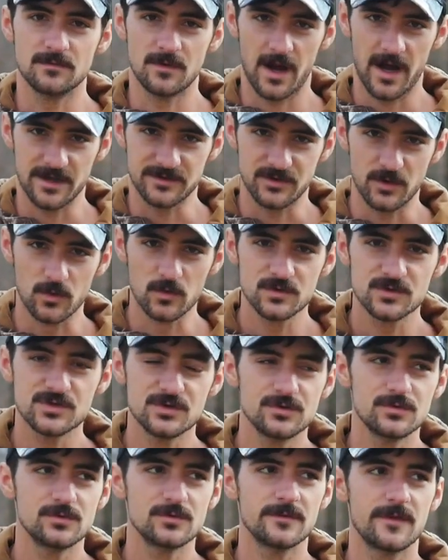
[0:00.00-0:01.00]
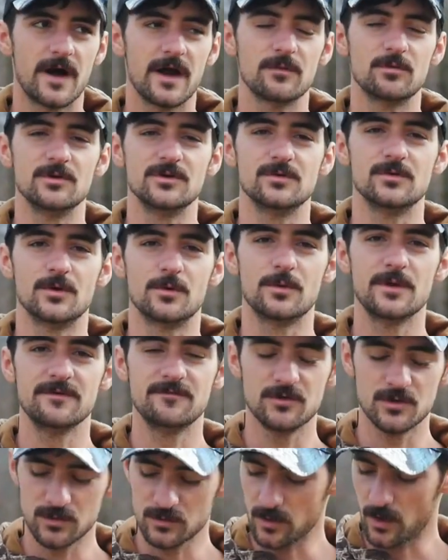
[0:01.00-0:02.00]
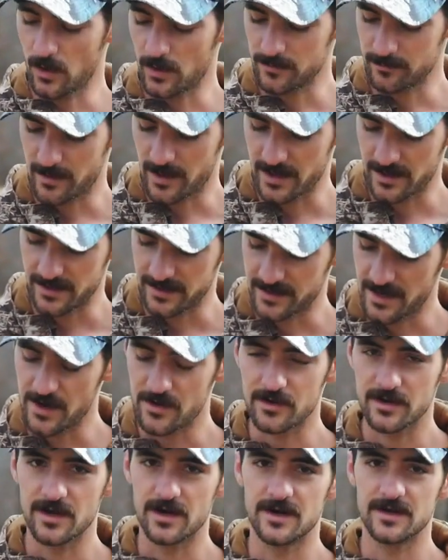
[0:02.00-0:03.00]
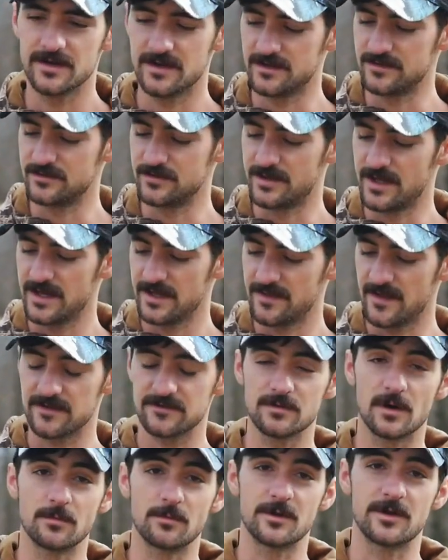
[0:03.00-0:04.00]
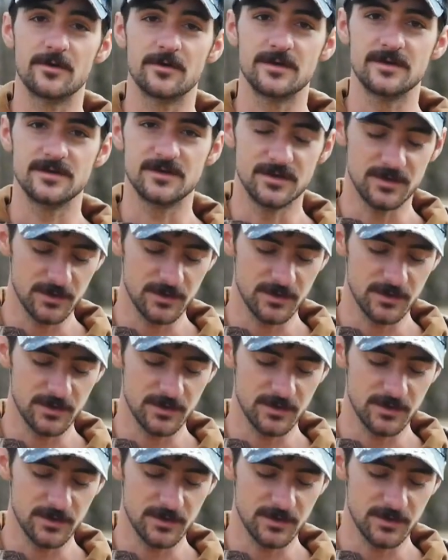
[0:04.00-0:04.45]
I told you I would do a review on my air gun, and today that's what we're going to